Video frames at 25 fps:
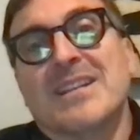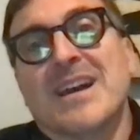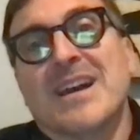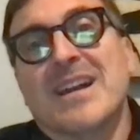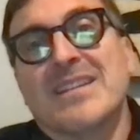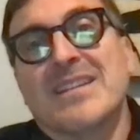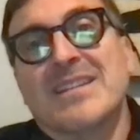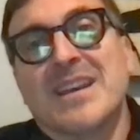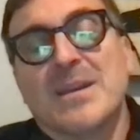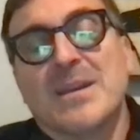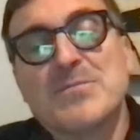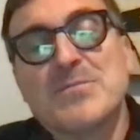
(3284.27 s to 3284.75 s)
a
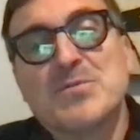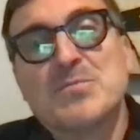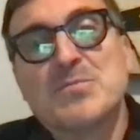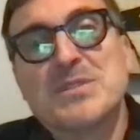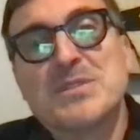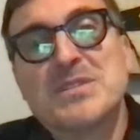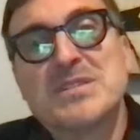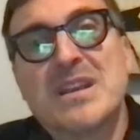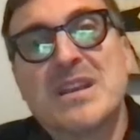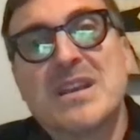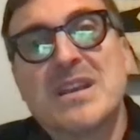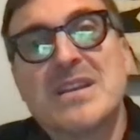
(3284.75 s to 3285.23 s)
lot of times
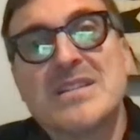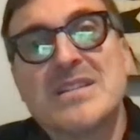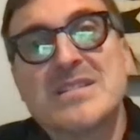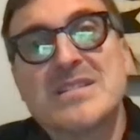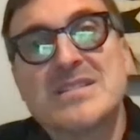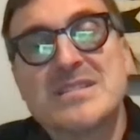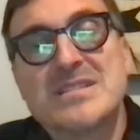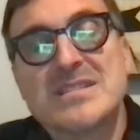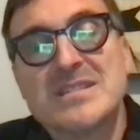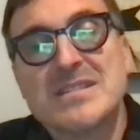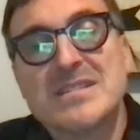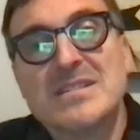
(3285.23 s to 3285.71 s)

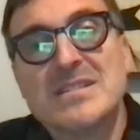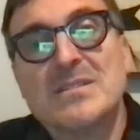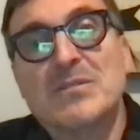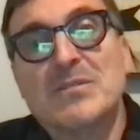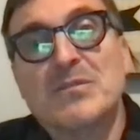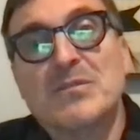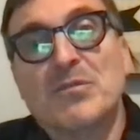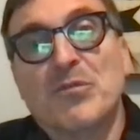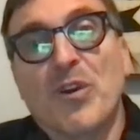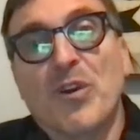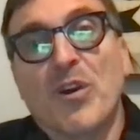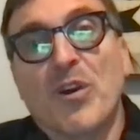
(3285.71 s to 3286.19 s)
mistakes
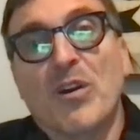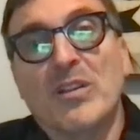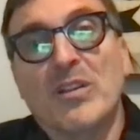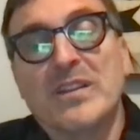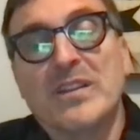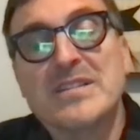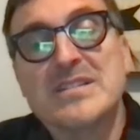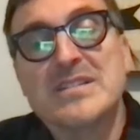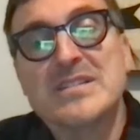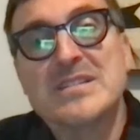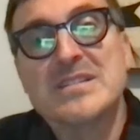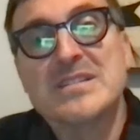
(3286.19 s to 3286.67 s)

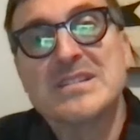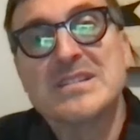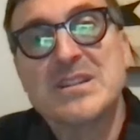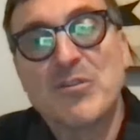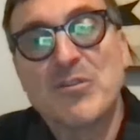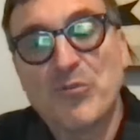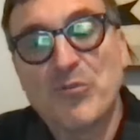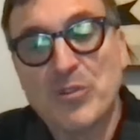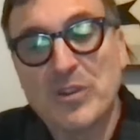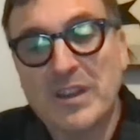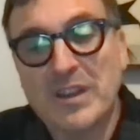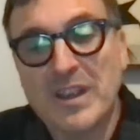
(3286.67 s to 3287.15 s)
fall into
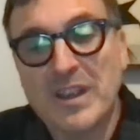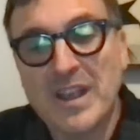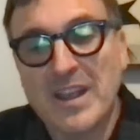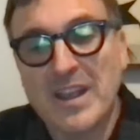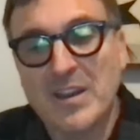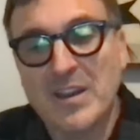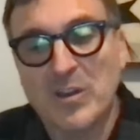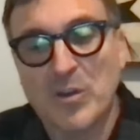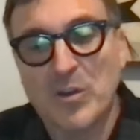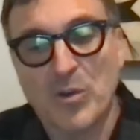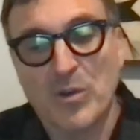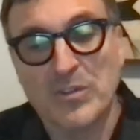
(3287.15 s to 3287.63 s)
different
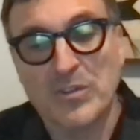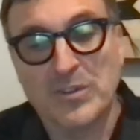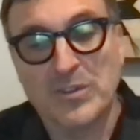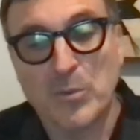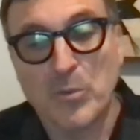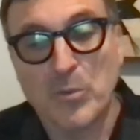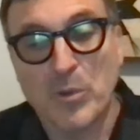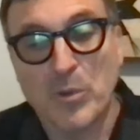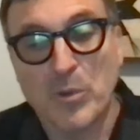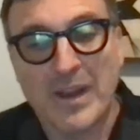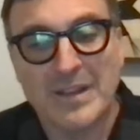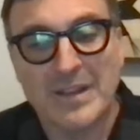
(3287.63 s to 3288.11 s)
categories.
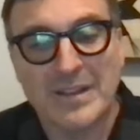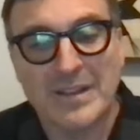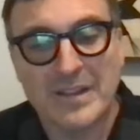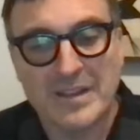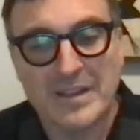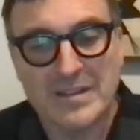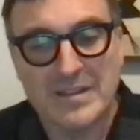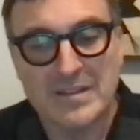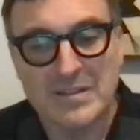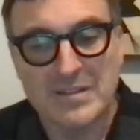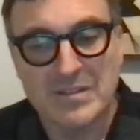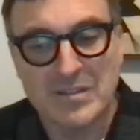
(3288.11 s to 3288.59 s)
And what I
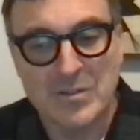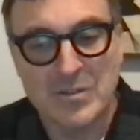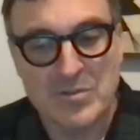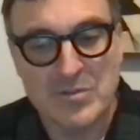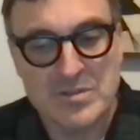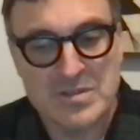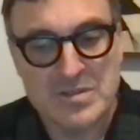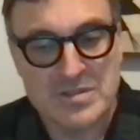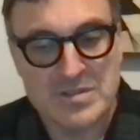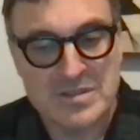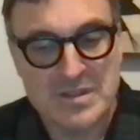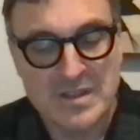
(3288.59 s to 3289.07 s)
like to
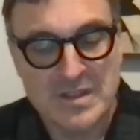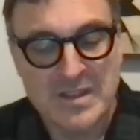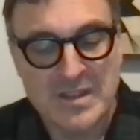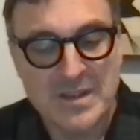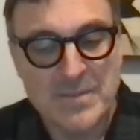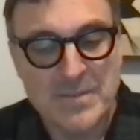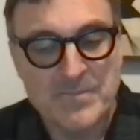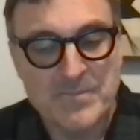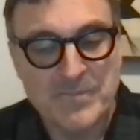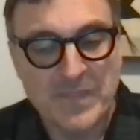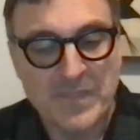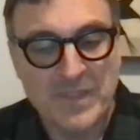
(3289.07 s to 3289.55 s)
do is
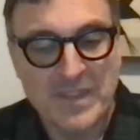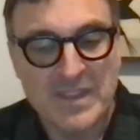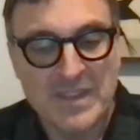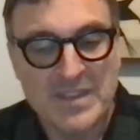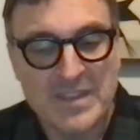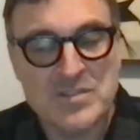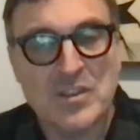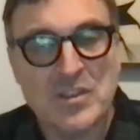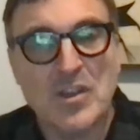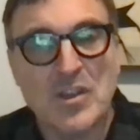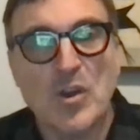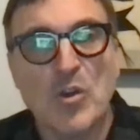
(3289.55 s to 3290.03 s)

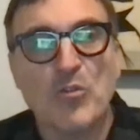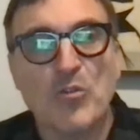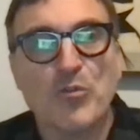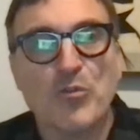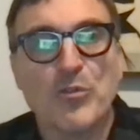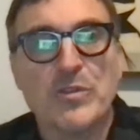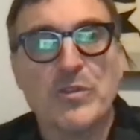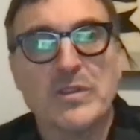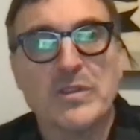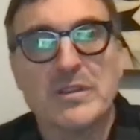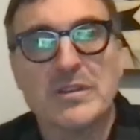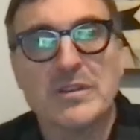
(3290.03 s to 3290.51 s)
go
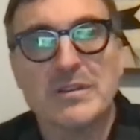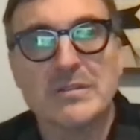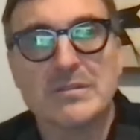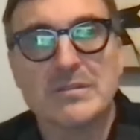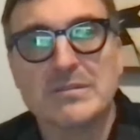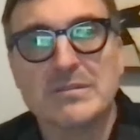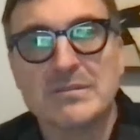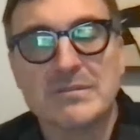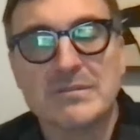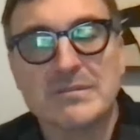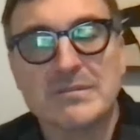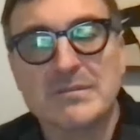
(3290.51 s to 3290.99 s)
for the
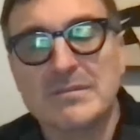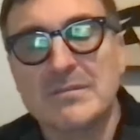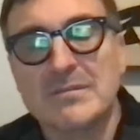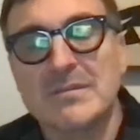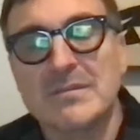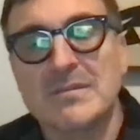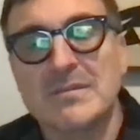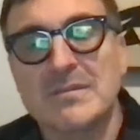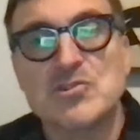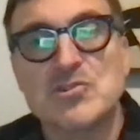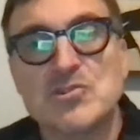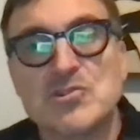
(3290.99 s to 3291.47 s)

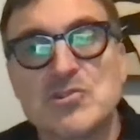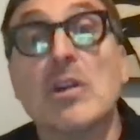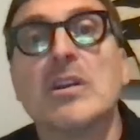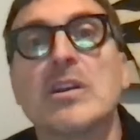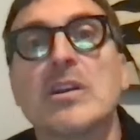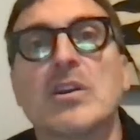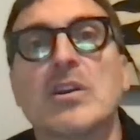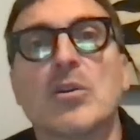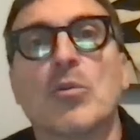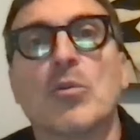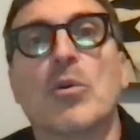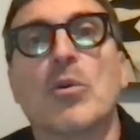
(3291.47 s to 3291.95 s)

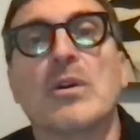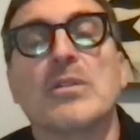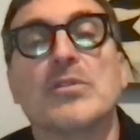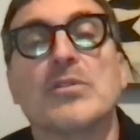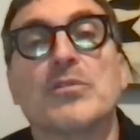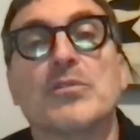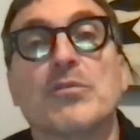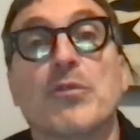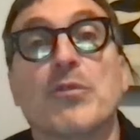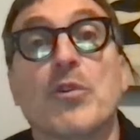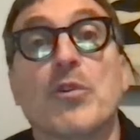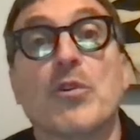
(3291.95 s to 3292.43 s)
chunkier
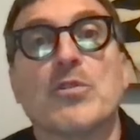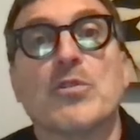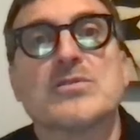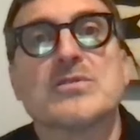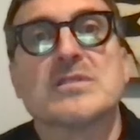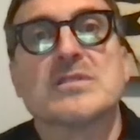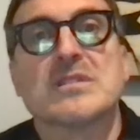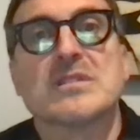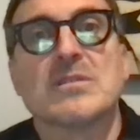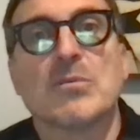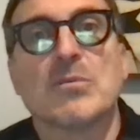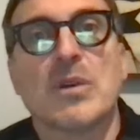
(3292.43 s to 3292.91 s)
ones
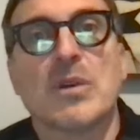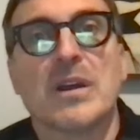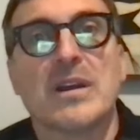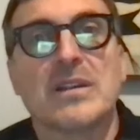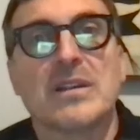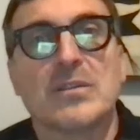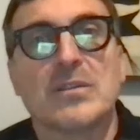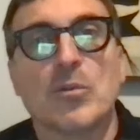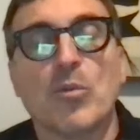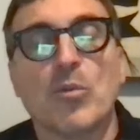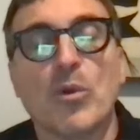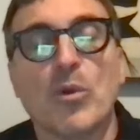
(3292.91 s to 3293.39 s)
first,
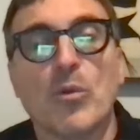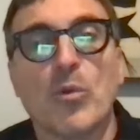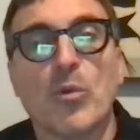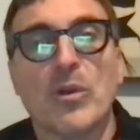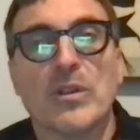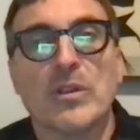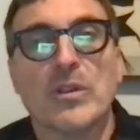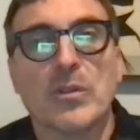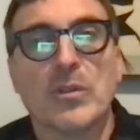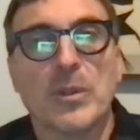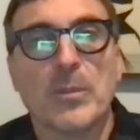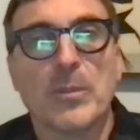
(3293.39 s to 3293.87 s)
right?
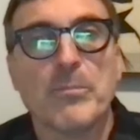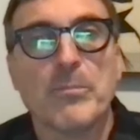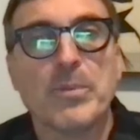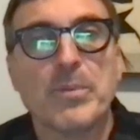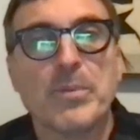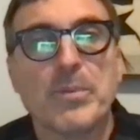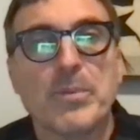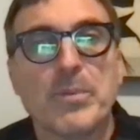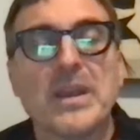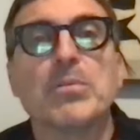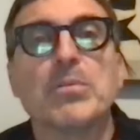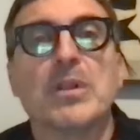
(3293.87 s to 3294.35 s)
The
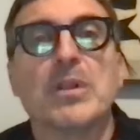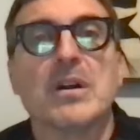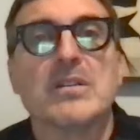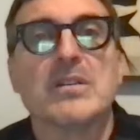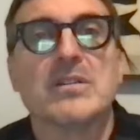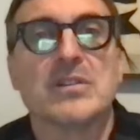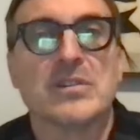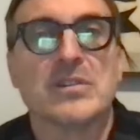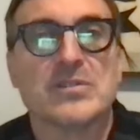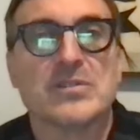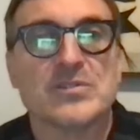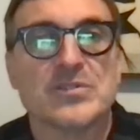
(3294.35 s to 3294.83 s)
big
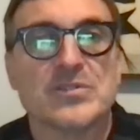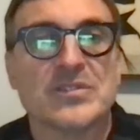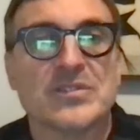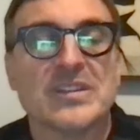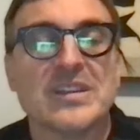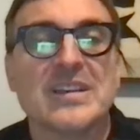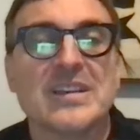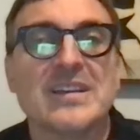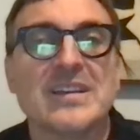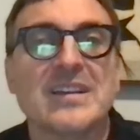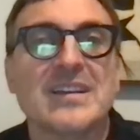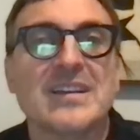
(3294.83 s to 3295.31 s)
blunders,
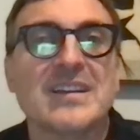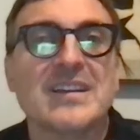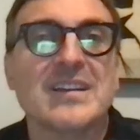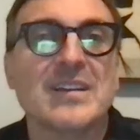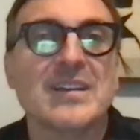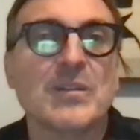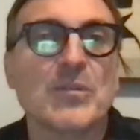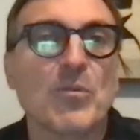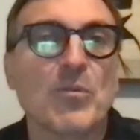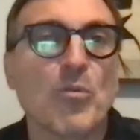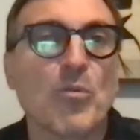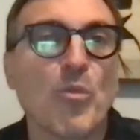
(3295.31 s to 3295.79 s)

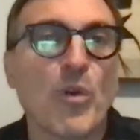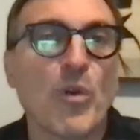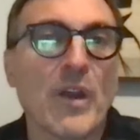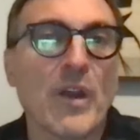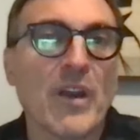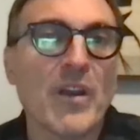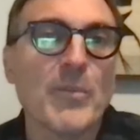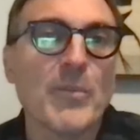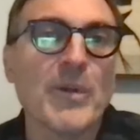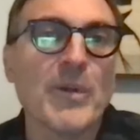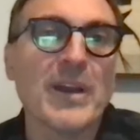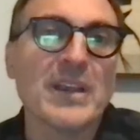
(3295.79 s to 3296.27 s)

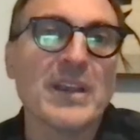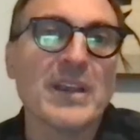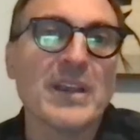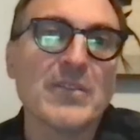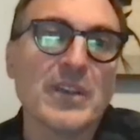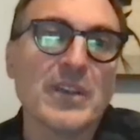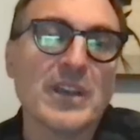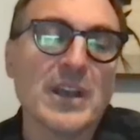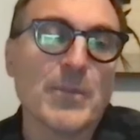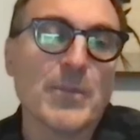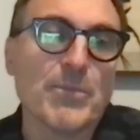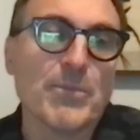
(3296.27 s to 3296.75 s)
where am I
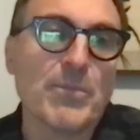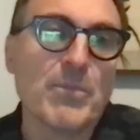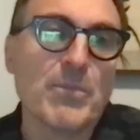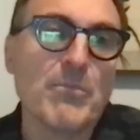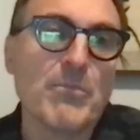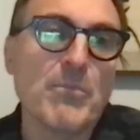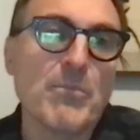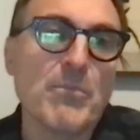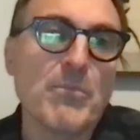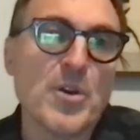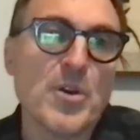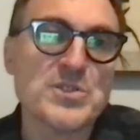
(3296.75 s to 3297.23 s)
giving up
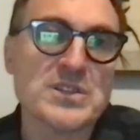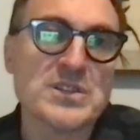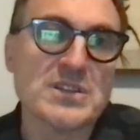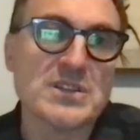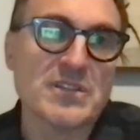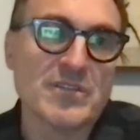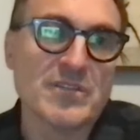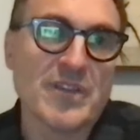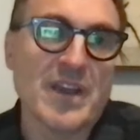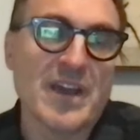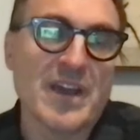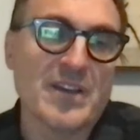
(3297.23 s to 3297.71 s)
most
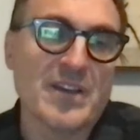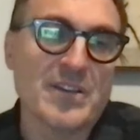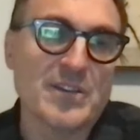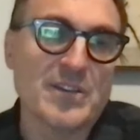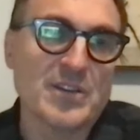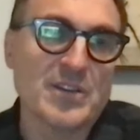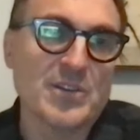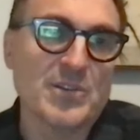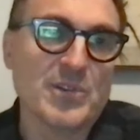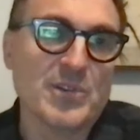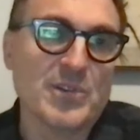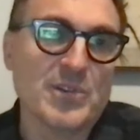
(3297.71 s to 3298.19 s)
of the
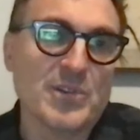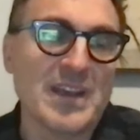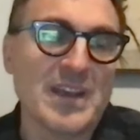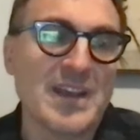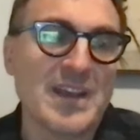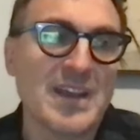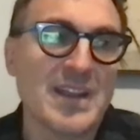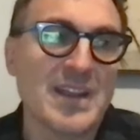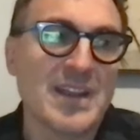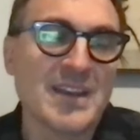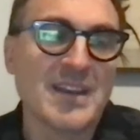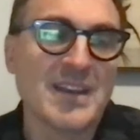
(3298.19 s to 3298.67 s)
value,
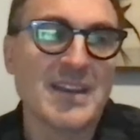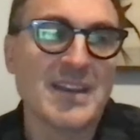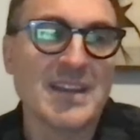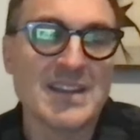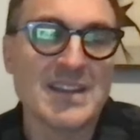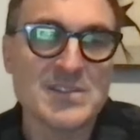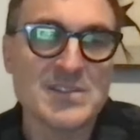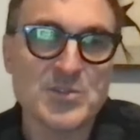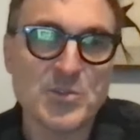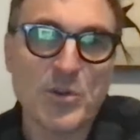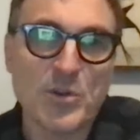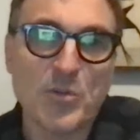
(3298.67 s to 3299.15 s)
and
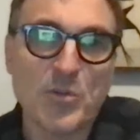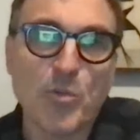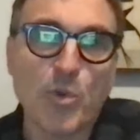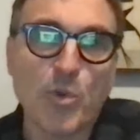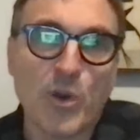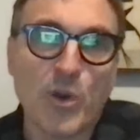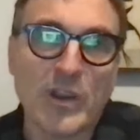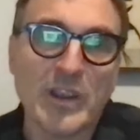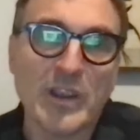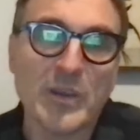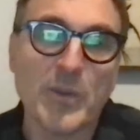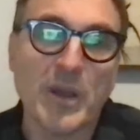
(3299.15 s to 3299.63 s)
sort of
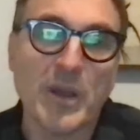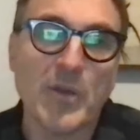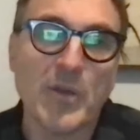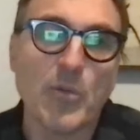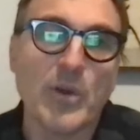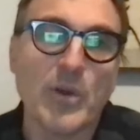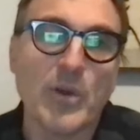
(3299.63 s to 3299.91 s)
working